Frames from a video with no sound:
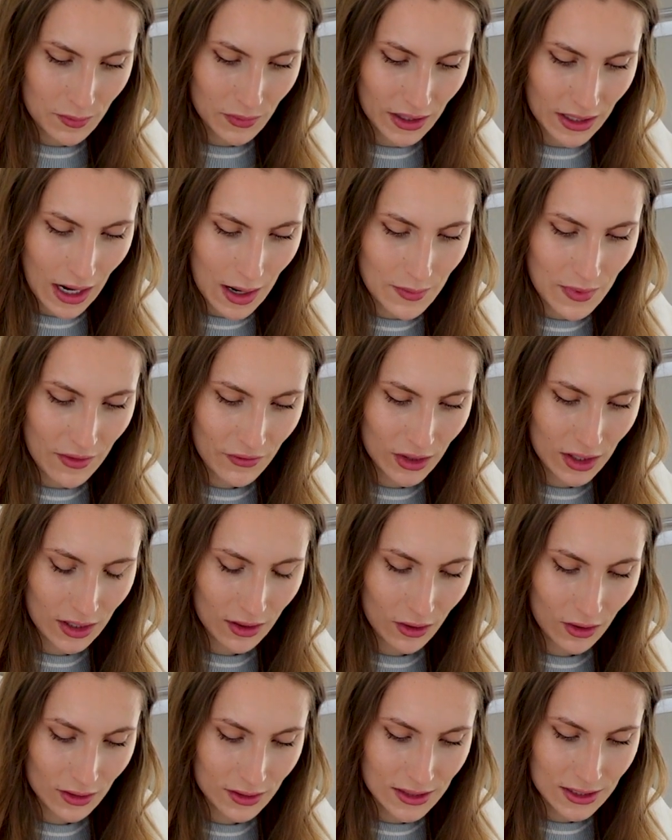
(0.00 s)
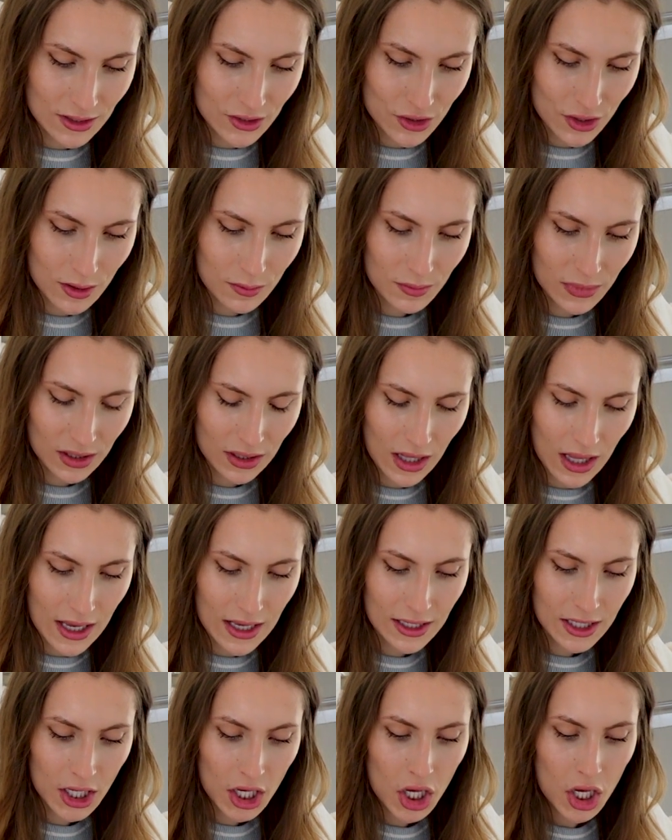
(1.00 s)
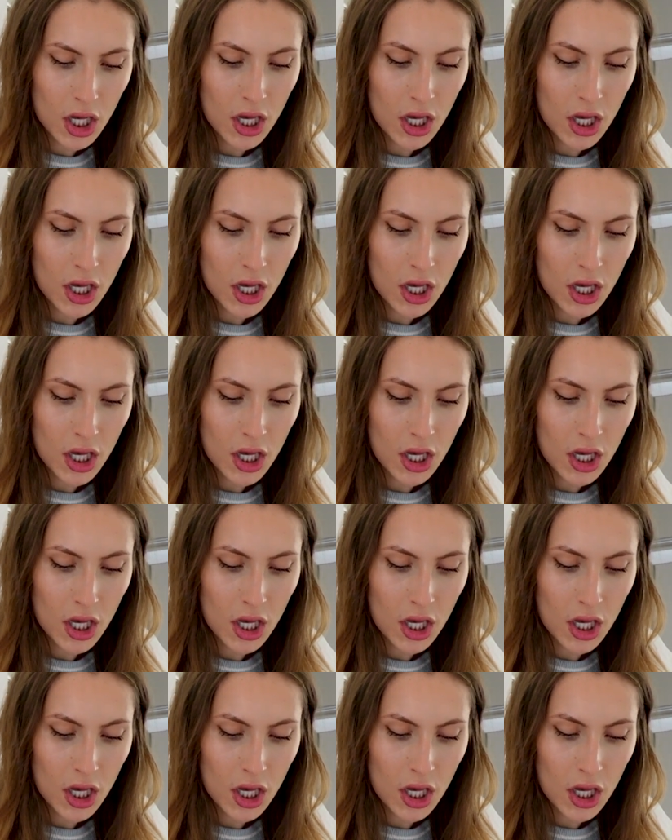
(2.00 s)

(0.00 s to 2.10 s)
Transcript: Like I'm never gonna call a teacher and be like,